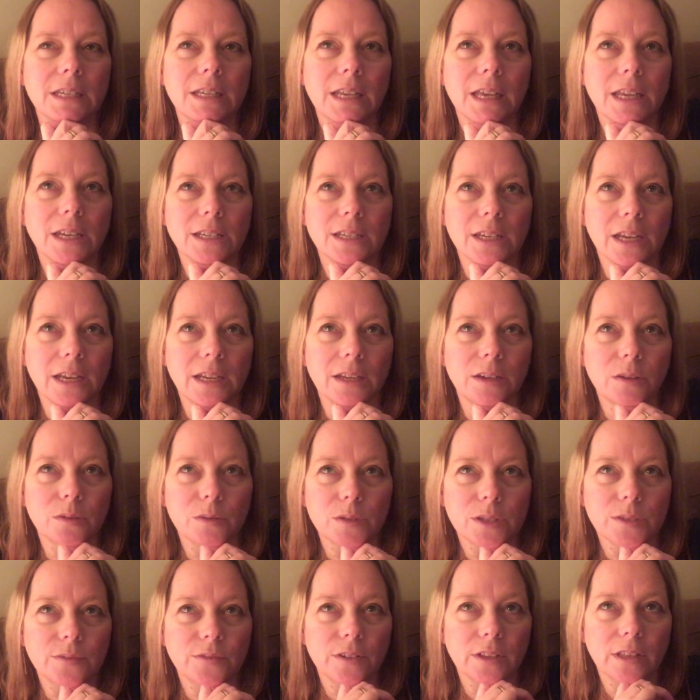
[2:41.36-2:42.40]
get
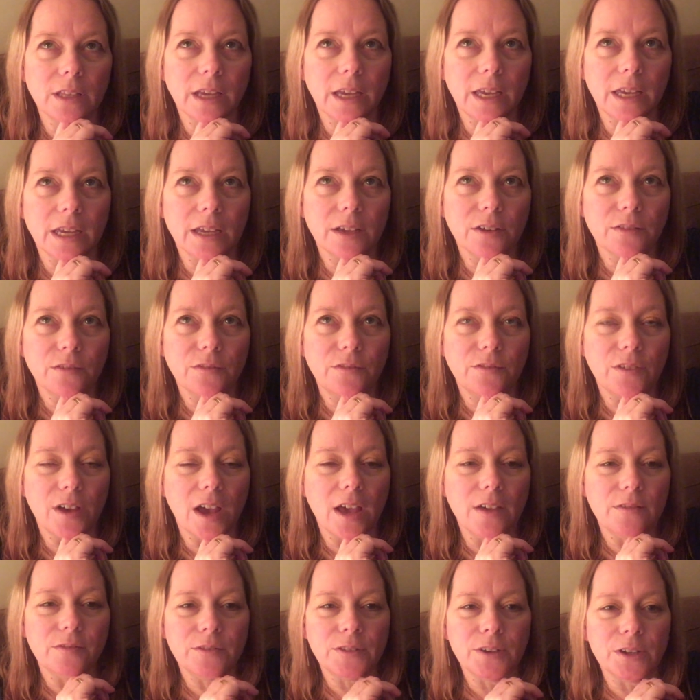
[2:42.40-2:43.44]
diagnosed for like
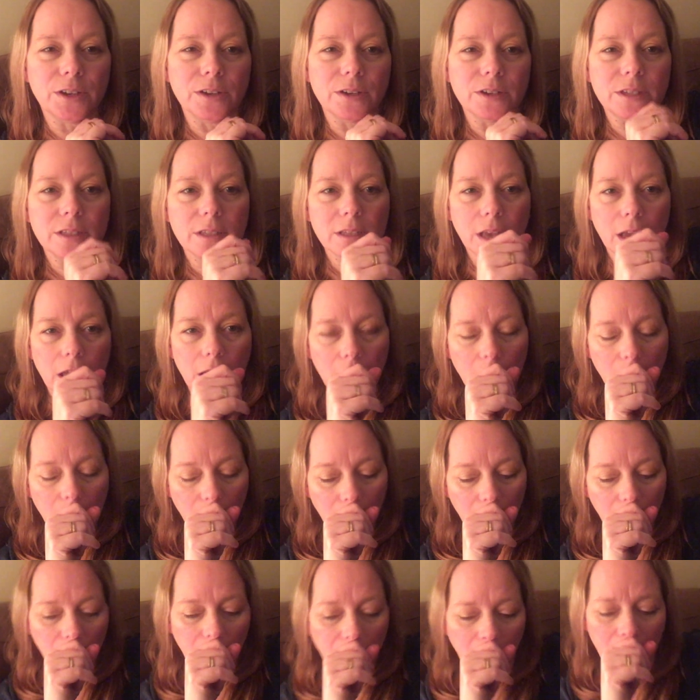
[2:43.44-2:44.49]
5 years.
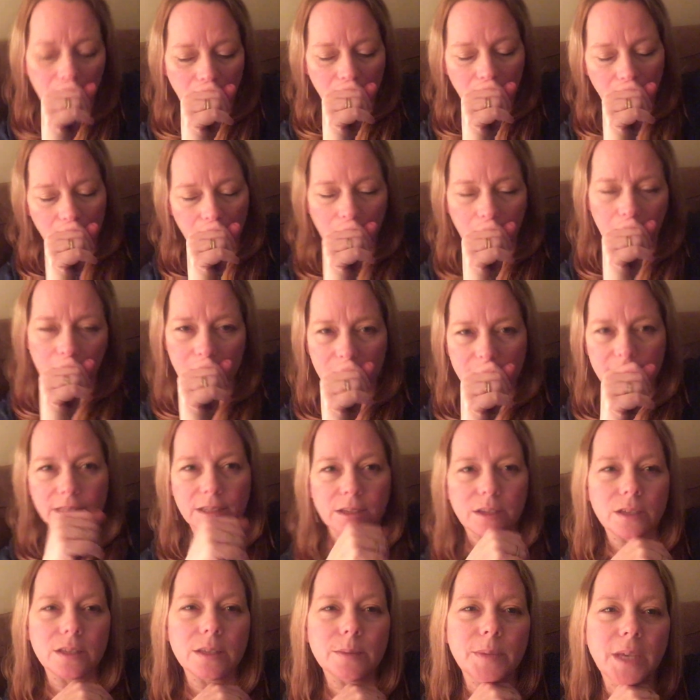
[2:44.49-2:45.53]

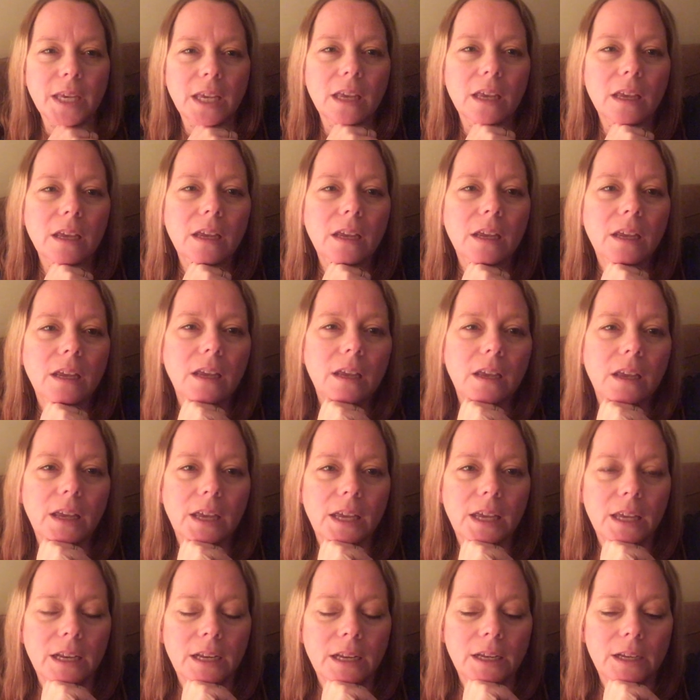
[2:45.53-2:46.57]
Excuse me.
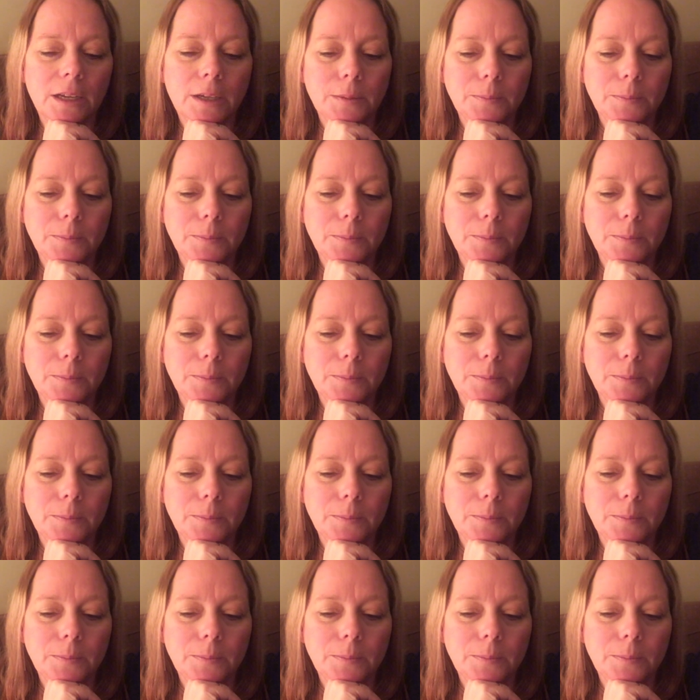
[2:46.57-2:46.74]
And